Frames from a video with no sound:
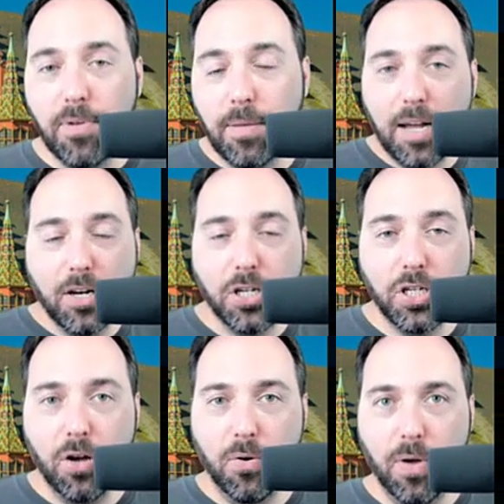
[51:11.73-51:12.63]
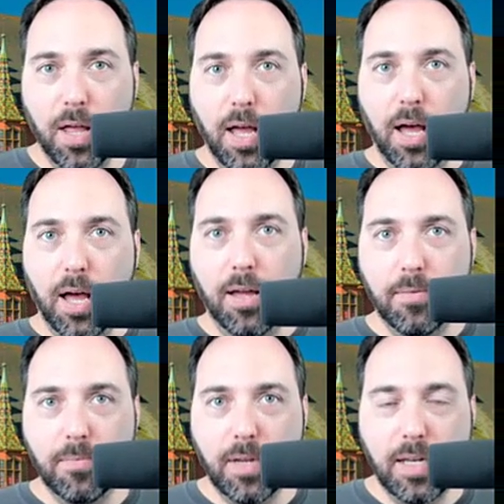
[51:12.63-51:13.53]
Another example, I'm not going to show
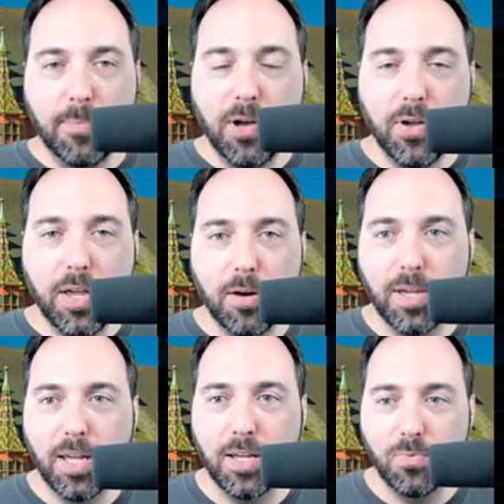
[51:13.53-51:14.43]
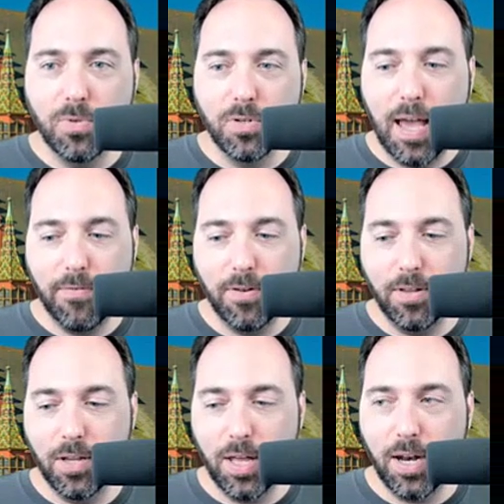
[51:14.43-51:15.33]
a demo here because
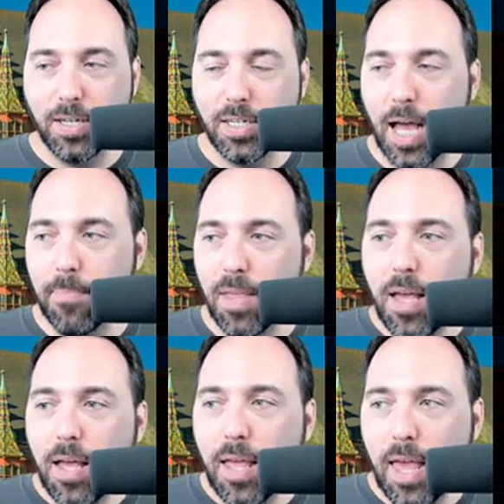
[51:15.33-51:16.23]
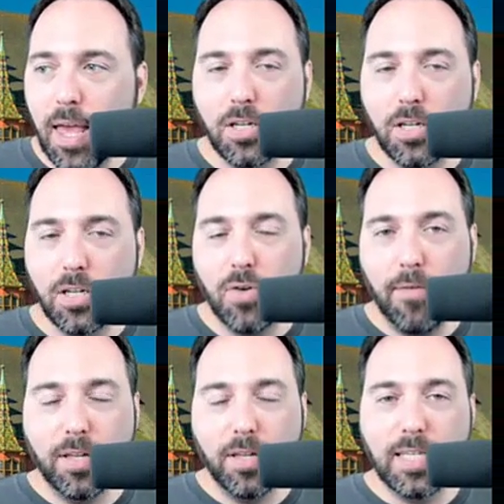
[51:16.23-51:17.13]
we'll definitely go late on time,
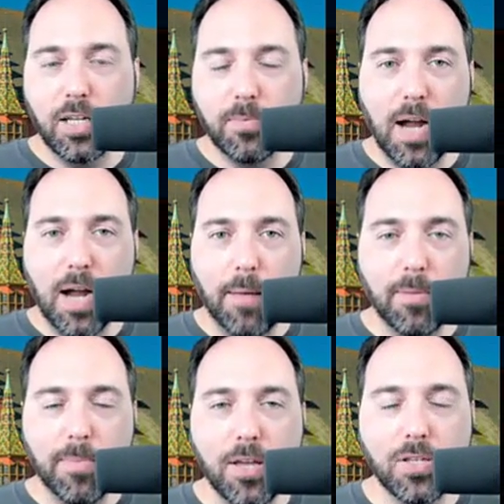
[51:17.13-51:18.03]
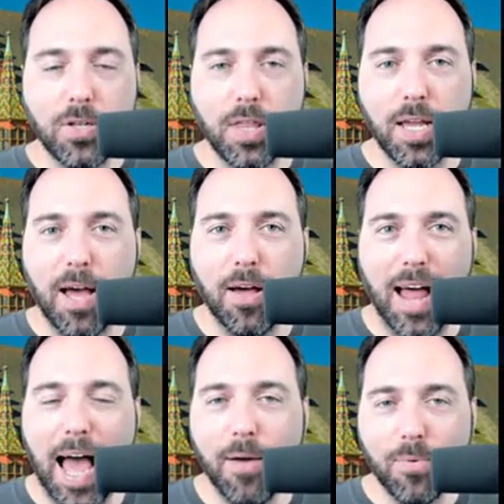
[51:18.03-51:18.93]
is the traveling salesman problem.
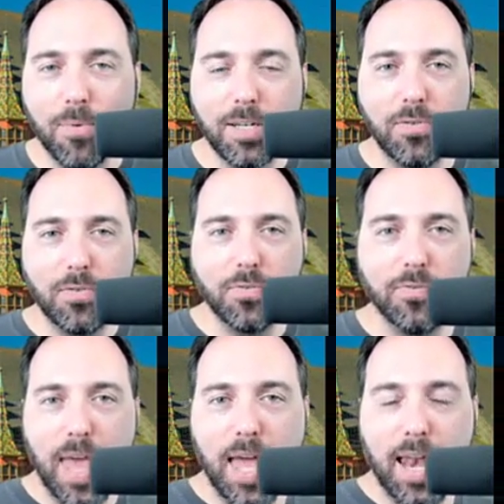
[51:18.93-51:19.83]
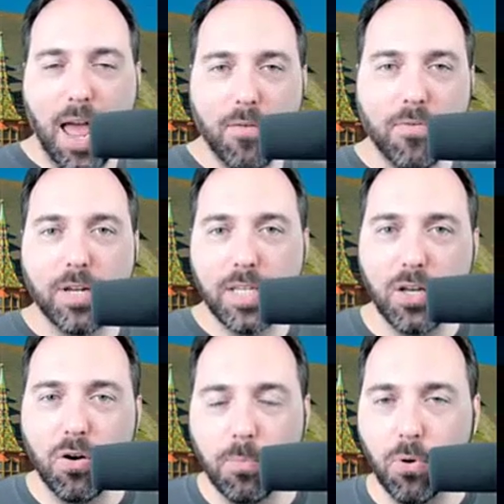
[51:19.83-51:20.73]
So think about, I want to
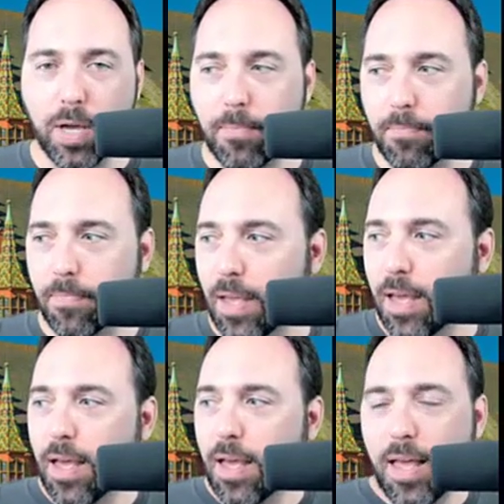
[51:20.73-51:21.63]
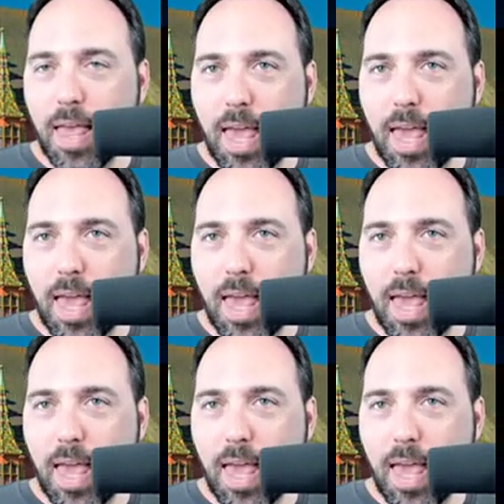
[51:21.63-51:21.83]
hit every single point